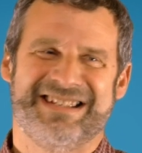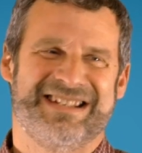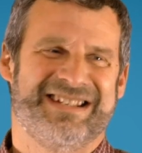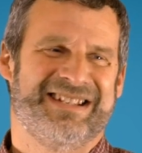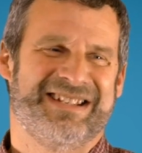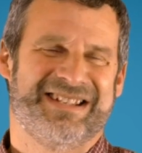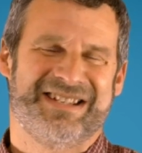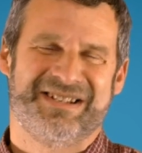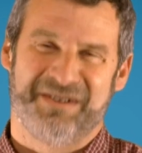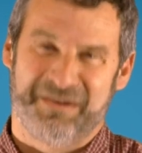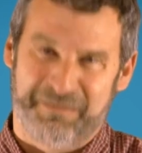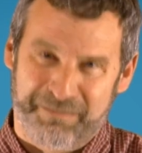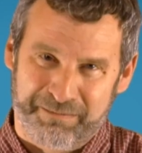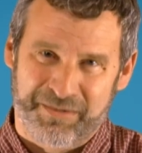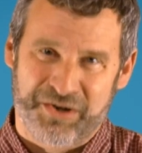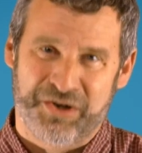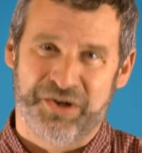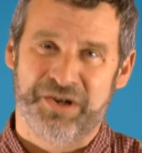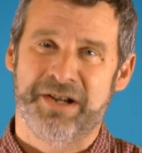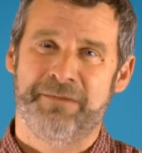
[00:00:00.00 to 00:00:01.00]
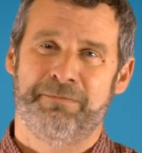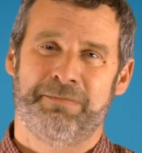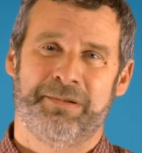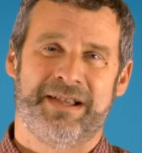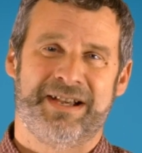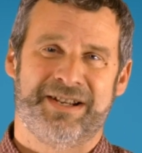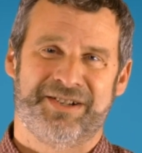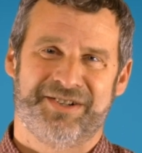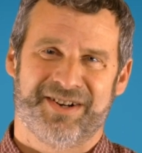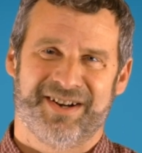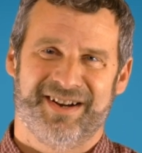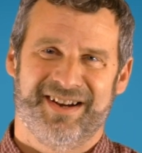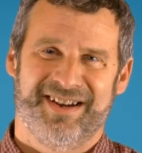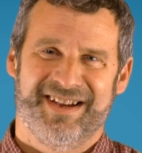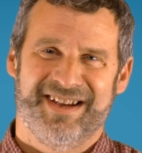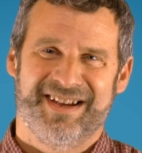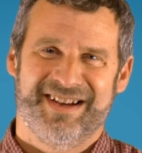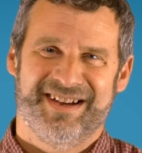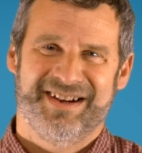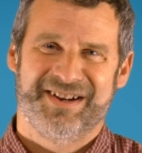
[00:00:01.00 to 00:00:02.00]
to, to good pleasure,
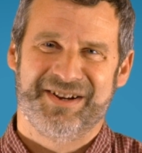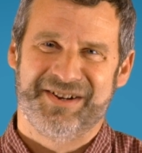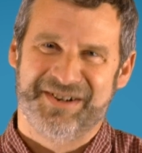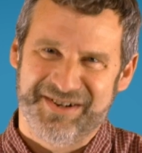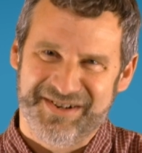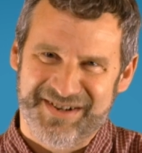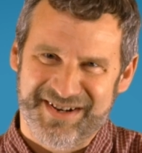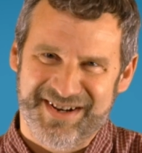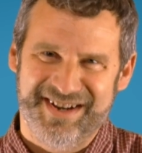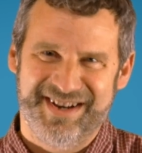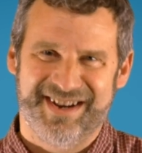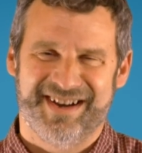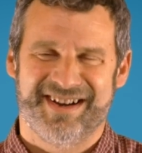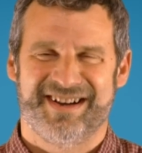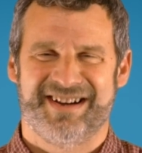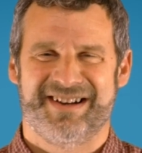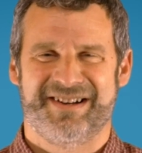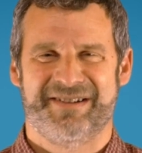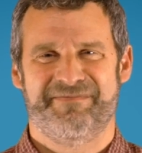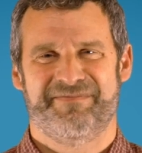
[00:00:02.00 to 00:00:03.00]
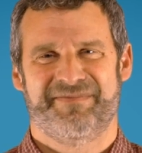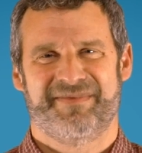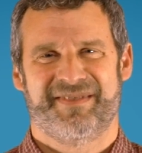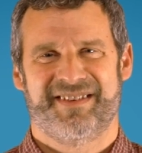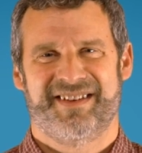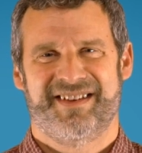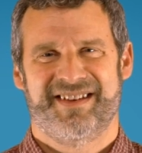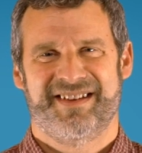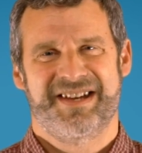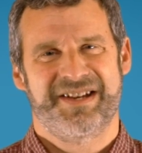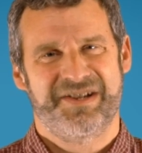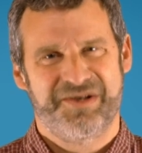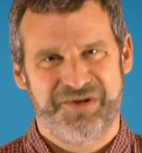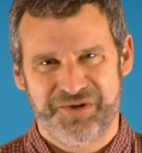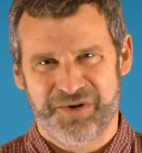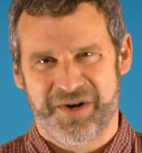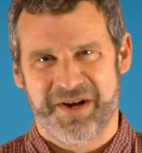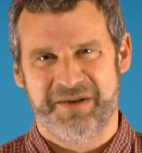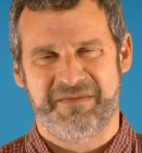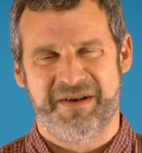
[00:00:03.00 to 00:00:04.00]
good uh,
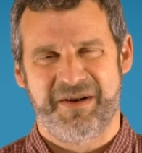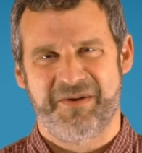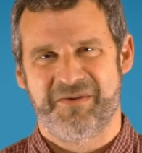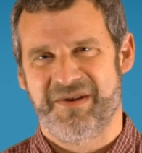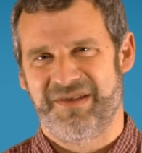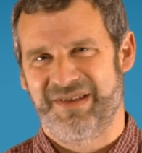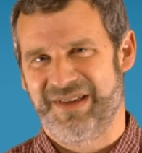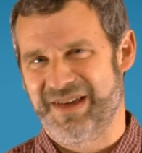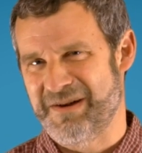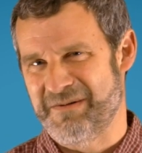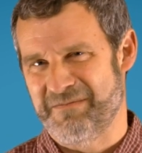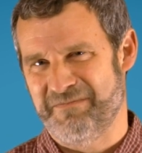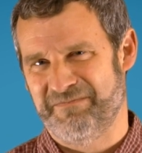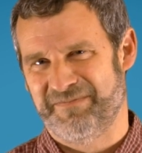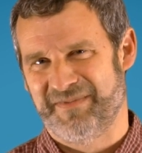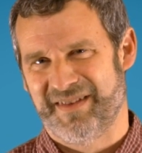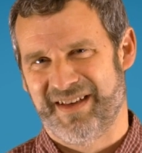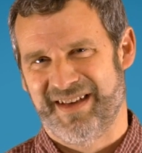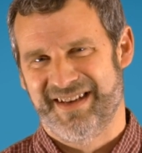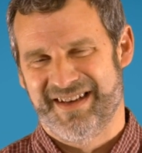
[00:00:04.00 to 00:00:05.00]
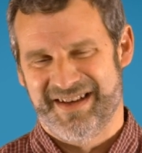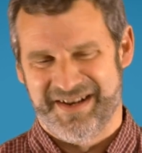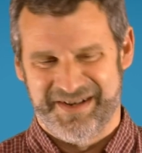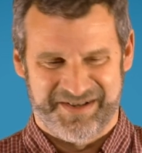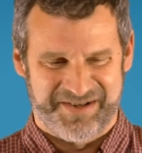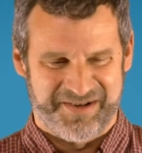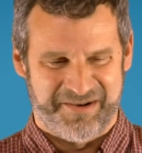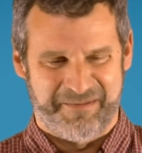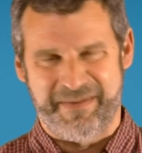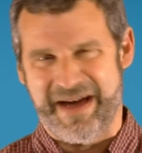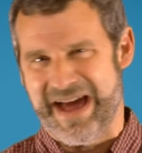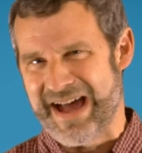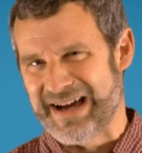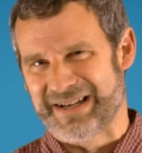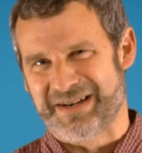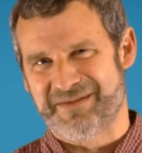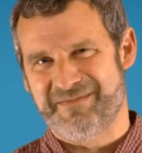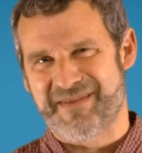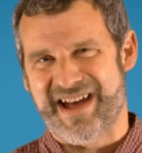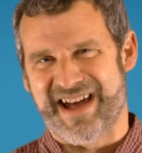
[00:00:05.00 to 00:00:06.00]
enjoyment with Him. And so
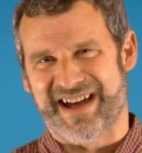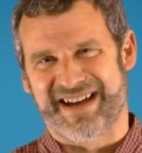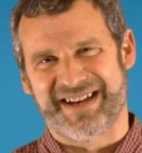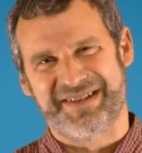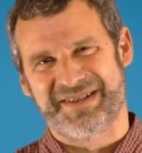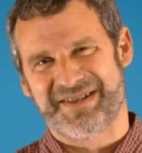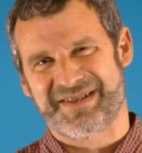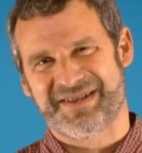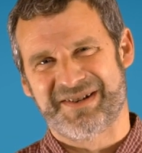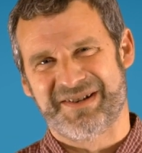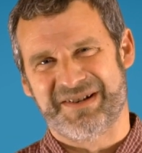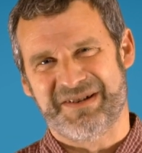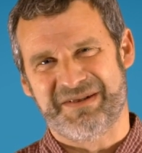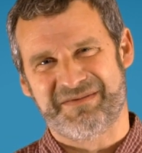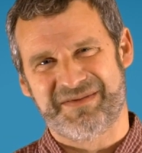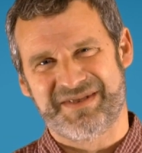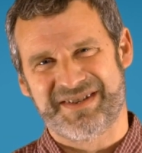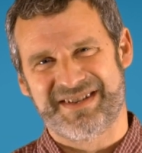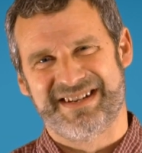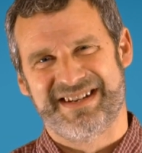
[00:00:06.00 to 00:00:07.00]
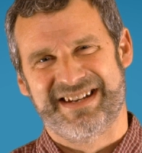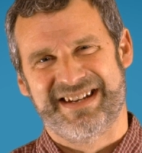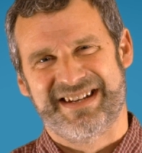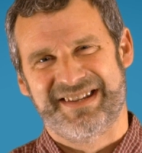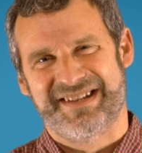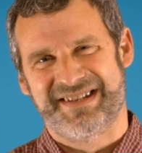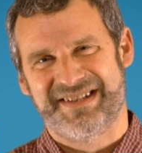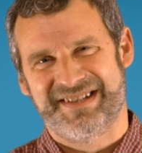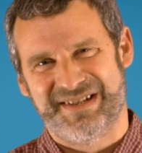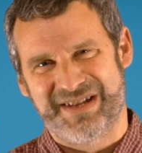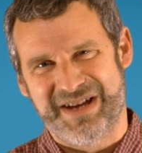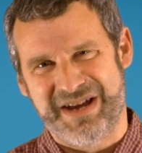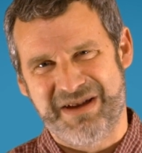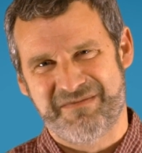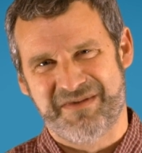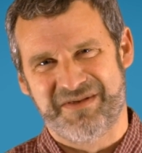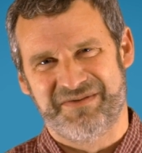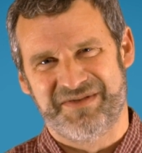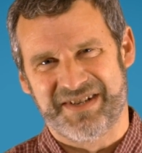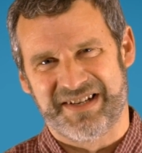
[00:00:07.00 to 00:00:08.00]
back to Mac in the Psalms, this
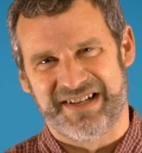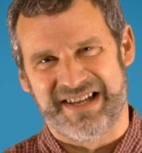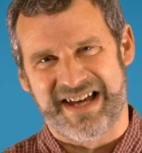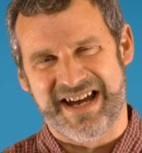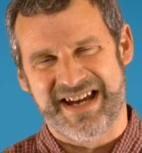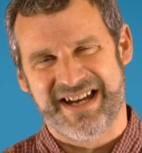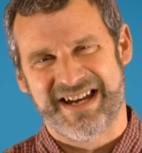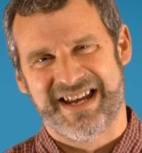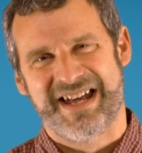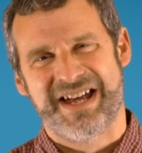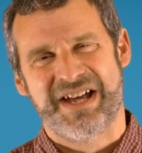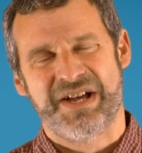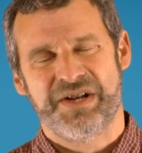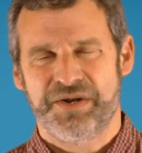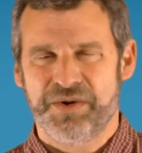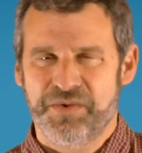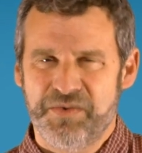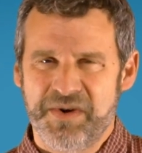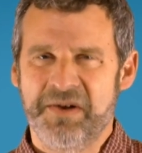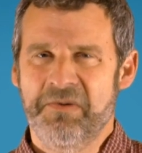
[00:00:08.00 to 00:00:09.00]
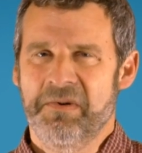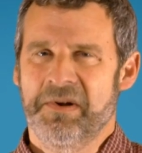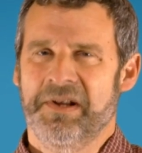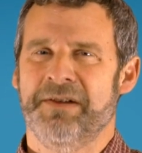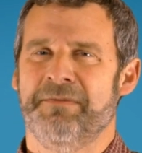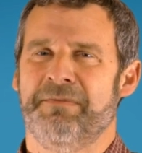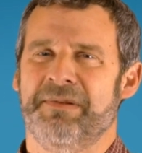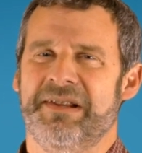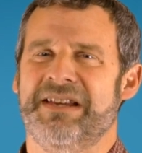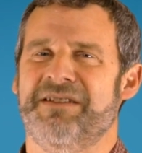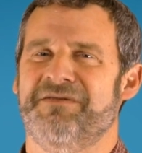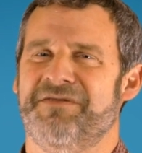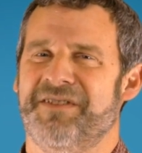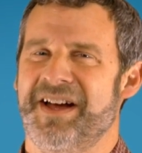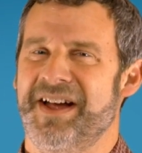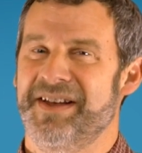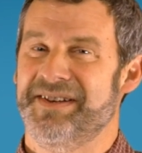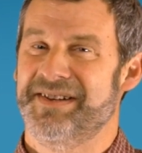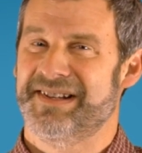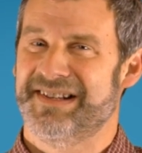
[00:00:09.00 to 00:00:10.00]
theme of delight. Do we really believe
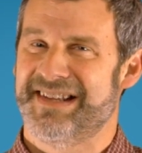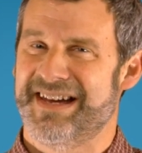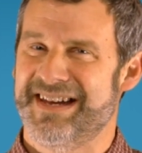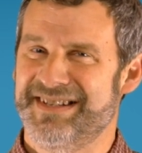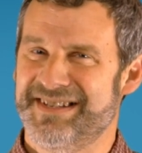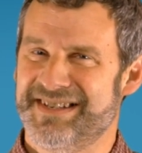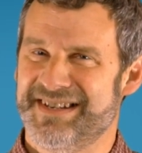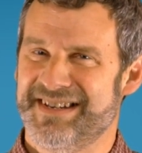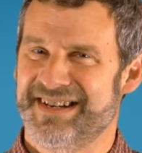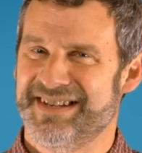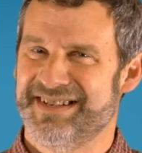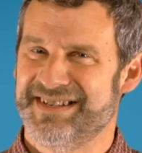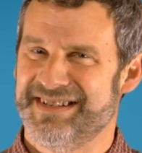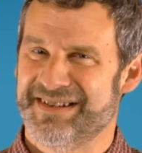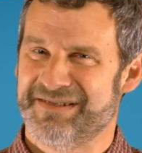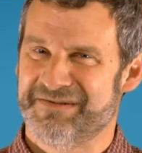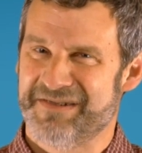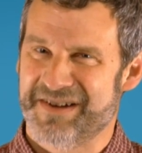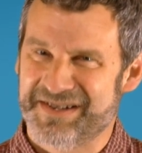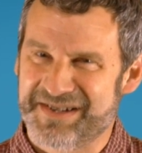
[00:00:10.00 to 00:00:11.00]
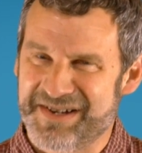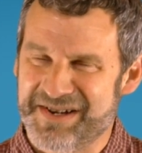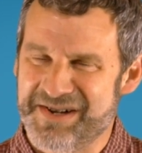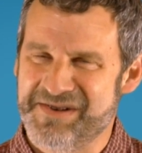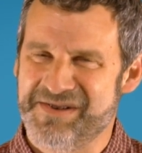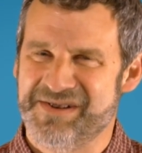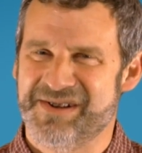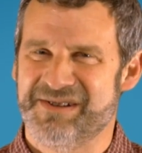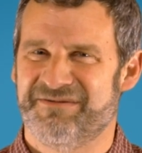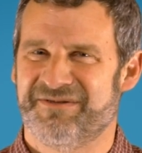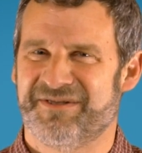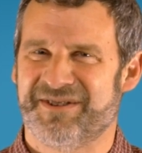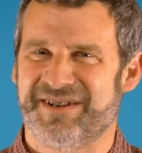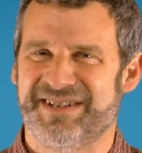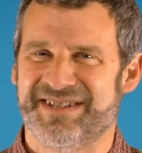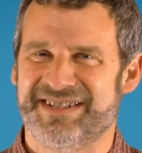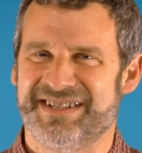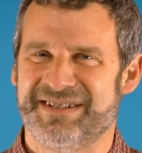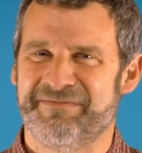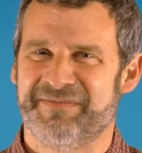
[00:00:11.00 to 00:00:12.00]
God delights in us, wants to do good for
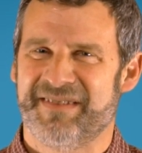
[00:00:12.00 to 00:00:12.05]
us?